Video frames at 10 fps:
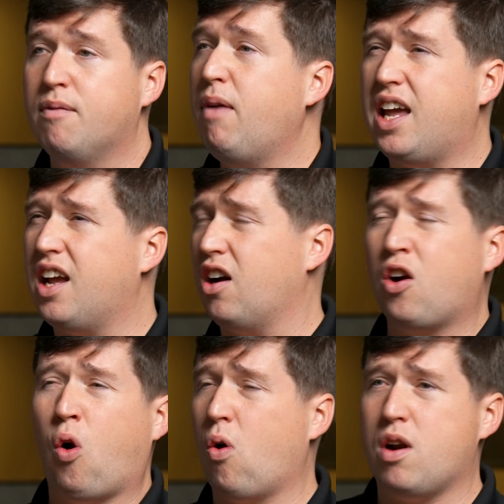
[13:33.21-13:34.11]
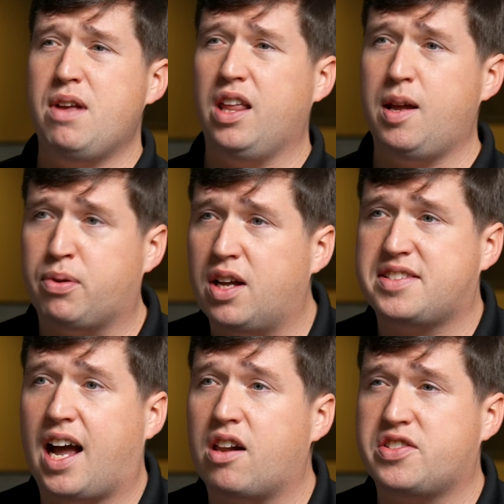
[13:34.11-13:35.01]
making a quarter million plus
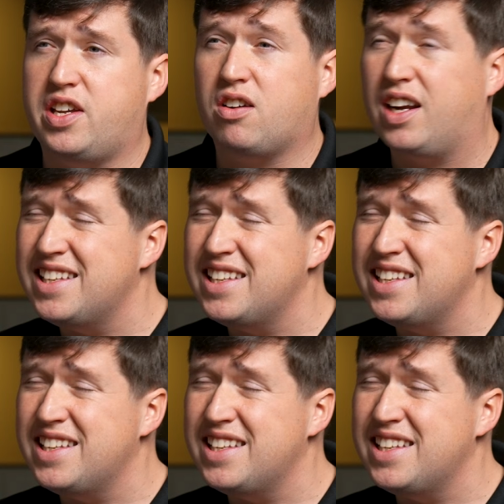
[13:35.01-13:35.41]
dollars a year.